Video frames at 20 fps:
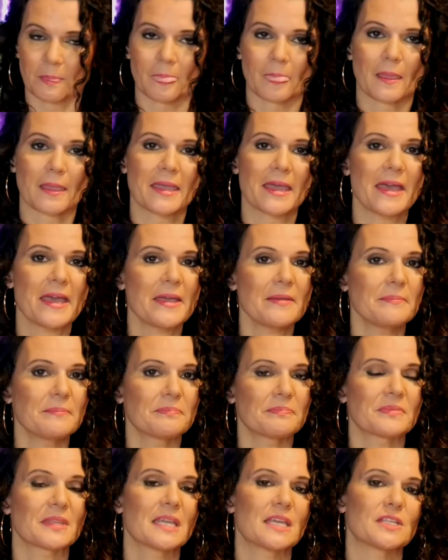Okay,
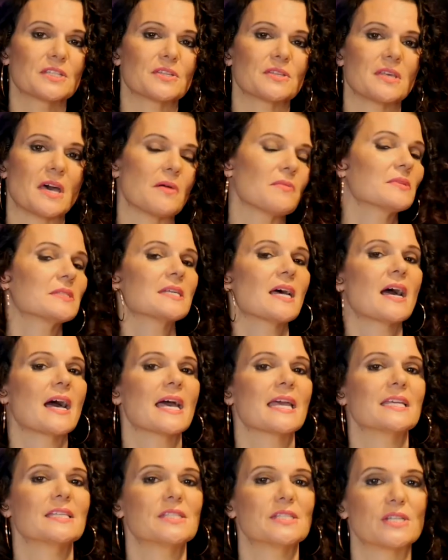so that was the
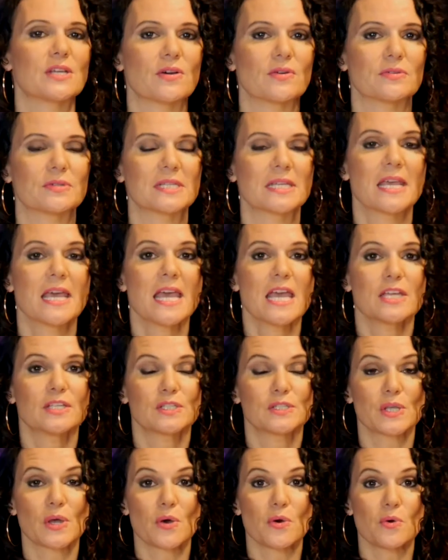highest note.
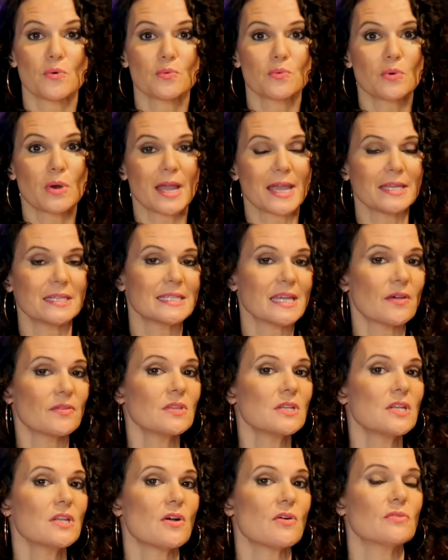So write down the
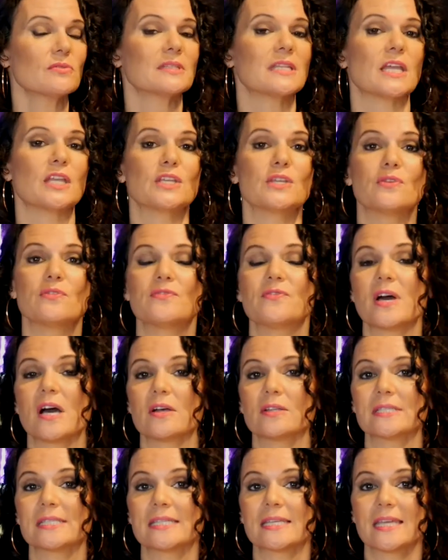note that you
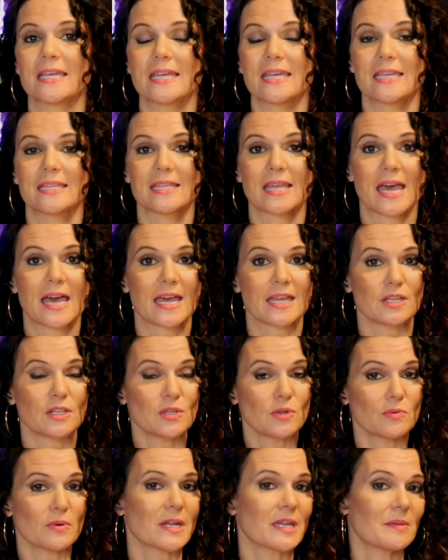felt that
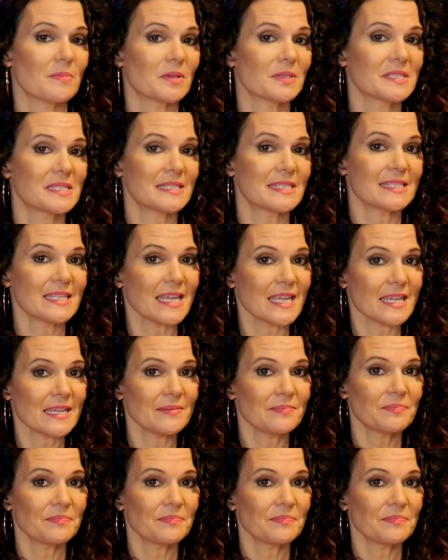you were able to sing,